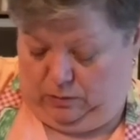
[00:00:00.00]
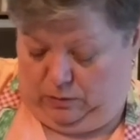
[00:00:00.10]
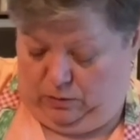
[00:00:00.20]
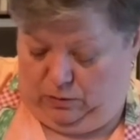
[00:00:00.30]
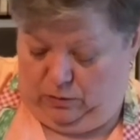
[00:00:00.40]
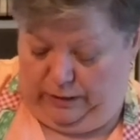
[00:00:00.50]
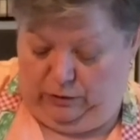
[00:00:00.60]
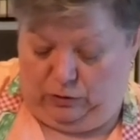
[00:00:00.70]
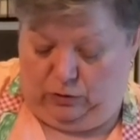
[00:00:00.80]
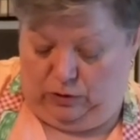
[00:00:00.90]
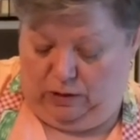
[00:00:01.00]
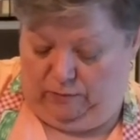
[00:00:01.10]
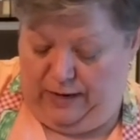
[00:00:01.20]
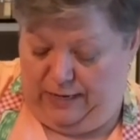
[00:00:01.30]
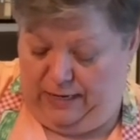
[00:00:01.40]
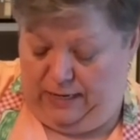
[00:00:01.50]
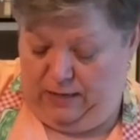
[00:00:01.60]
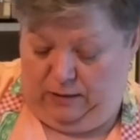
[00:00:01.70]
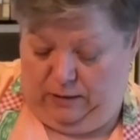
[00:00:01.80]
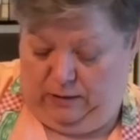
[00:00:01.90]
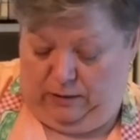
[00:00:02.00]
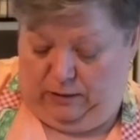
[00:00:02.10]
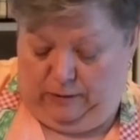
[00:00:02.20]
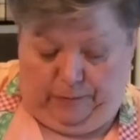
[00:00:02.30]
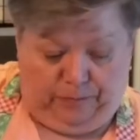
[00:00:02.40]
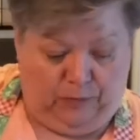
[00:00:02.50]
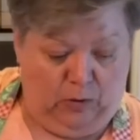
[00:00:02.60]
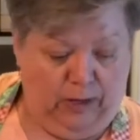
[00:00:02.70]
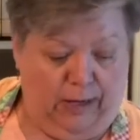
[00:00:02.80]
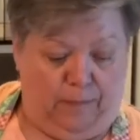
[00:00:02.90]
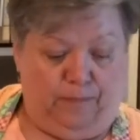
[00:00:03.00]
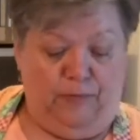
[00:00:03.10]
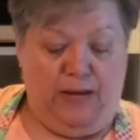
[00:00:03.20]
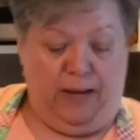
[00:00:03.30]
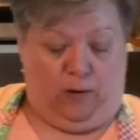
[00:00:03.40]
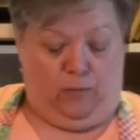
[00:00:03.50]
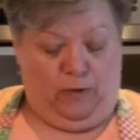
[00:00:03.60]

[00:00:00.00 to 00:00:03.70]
Oh, that looks good already. Okay, now,